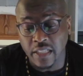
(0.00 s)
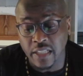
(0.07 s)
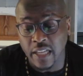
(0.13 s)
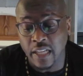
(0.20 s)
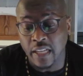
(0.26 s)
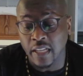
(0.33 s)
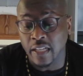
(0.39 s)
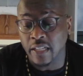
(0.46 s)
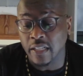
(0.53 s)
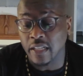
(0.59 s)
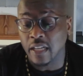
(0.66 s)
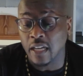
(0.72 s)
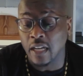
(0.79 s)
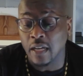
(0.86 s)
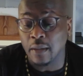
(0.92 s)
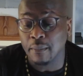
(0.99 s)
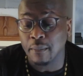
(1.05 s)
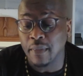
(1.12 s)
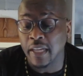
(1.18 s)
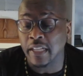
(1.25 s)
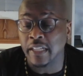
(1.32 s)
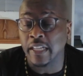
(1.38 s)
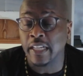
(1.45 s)
They can,
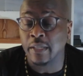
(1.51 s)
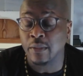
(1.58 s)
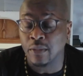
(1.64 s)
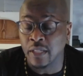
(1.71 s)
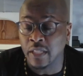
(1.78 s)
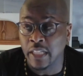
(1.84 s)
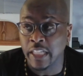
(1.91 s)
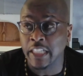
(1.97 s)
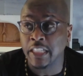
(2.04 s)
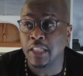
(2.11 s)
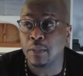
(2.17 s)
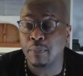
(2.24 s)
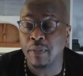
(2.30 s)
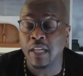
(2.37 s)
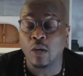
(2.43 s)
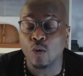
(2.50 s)
it needs to be,